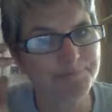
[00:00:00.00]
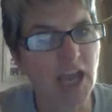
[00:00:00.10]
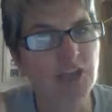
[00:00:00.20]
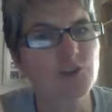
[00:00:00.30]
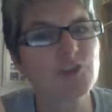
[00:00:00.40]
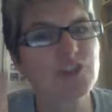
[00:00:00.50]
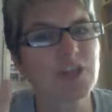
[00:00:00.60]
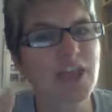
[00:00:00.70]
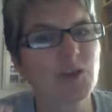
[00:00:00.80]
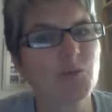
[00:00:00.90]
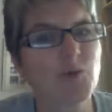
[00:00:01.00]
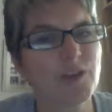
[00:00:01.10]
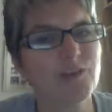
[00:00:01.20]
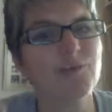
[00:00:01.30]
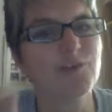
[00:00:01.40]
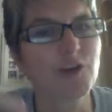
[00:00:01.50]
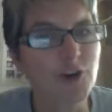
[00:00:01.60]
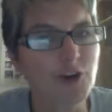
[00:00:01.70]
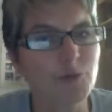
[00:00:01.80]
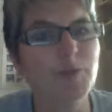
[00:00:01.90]
understanding what the
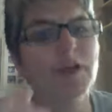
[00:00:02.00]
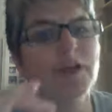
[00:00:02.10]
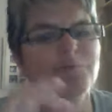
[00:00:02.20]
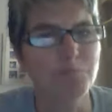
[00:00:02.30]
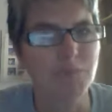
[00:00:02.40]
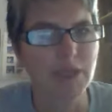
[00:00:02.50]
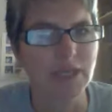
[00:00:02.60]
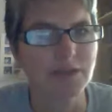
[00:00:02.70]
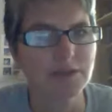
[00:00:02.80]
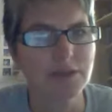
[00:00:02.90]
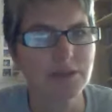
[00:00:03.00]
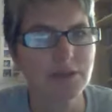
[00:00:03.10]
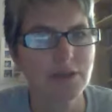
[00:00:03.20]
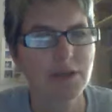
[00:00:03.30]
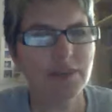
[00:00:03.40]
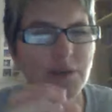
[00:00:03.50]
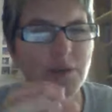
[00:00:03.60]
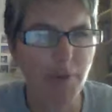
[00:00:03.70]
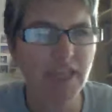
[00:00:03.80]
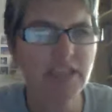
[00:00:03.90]
verb means, the
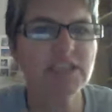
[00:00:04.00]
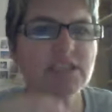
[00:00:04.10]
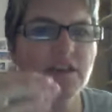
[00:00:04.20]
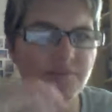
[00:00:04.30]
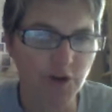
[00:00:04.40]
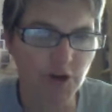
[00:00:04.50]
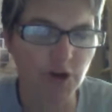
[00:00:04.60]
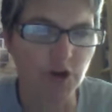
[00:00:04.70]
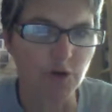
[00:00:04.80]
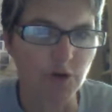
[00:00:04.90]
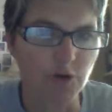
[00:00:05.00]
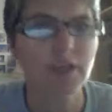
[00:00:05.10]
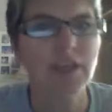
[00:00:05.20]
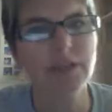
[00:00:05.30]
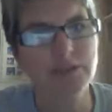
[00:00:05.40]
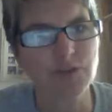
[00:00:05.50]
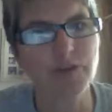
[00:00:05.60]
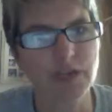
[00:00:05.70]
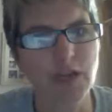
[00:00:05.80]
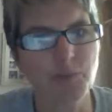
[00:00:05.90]
base verb, is
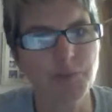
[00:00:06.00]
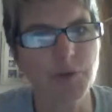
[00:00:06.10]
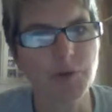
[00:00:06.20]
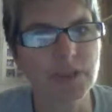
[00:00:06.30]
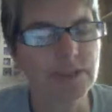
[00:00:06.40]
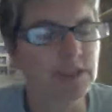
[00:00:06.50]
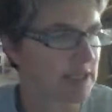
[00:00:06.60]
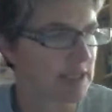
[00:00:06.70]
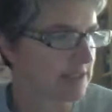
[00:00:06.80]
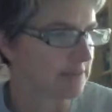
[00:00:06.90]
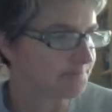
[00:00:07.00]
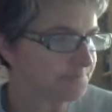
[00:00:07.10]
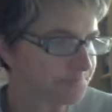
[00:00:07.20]
going to help you with this lesson.